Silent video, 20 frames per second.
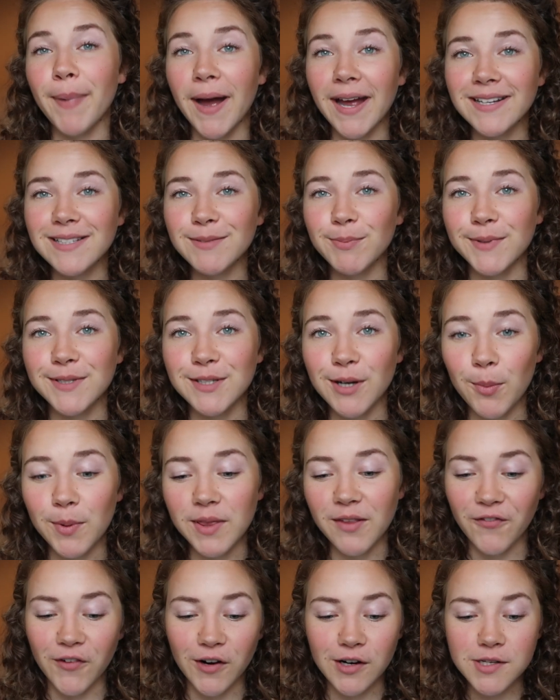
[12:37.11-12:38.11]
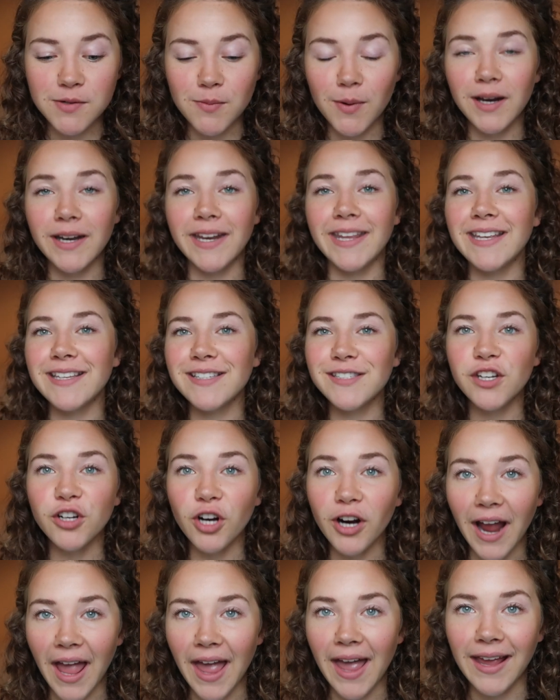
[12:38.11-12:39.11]
but we'll start with the first one, is
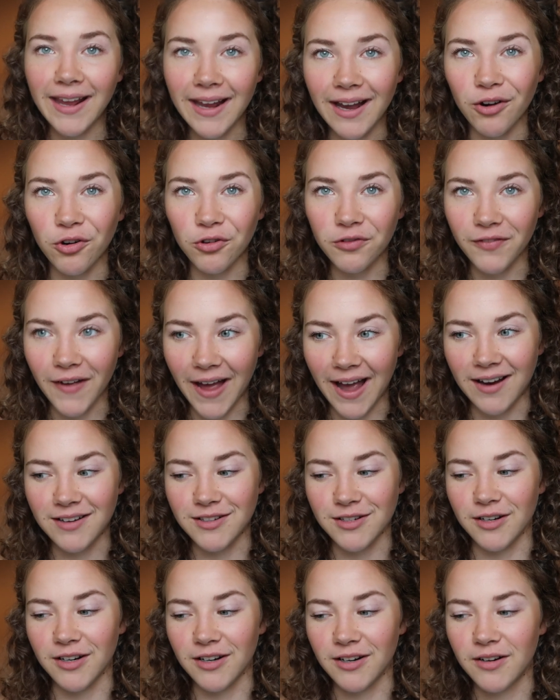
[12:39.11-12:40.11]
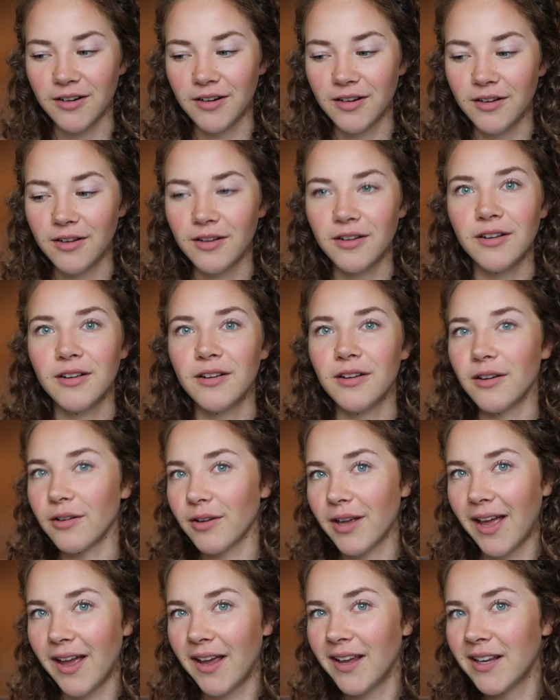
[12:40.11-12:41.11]
your hangout factor,
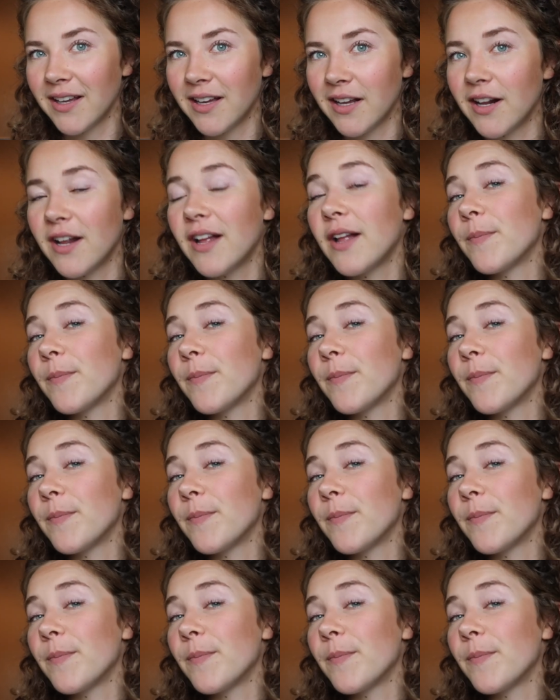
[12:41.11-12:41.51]
okay?